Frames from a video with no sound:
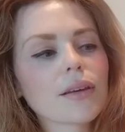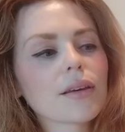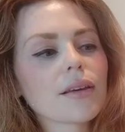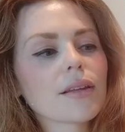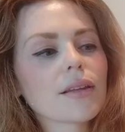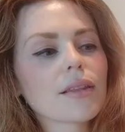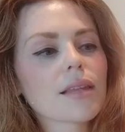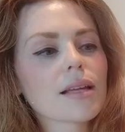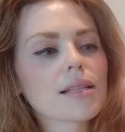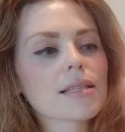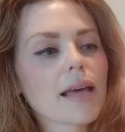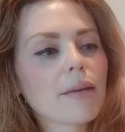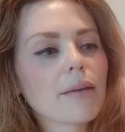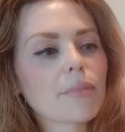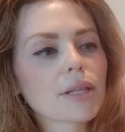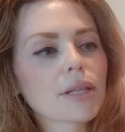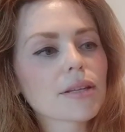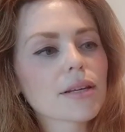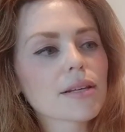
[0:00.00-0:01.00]
That's
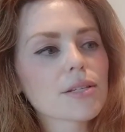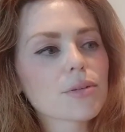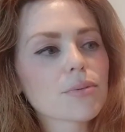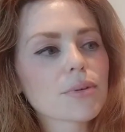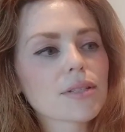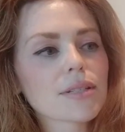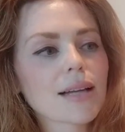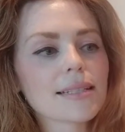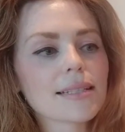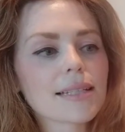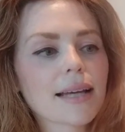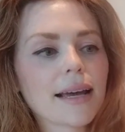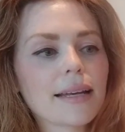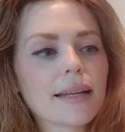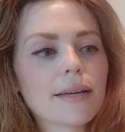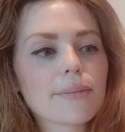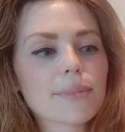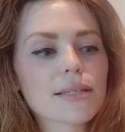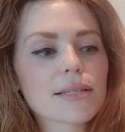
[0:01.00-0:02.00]
amethyst with
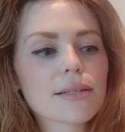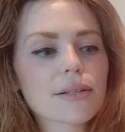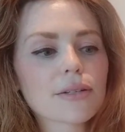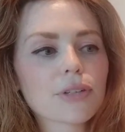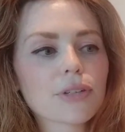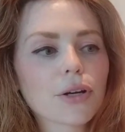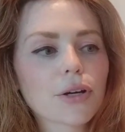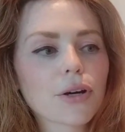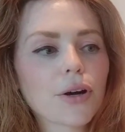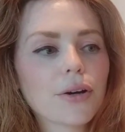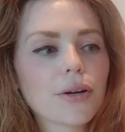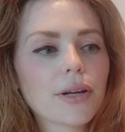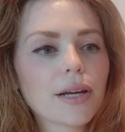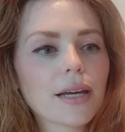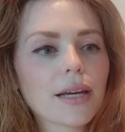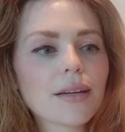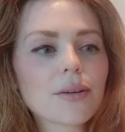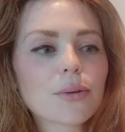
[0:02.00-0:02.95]
titanium and silver coating,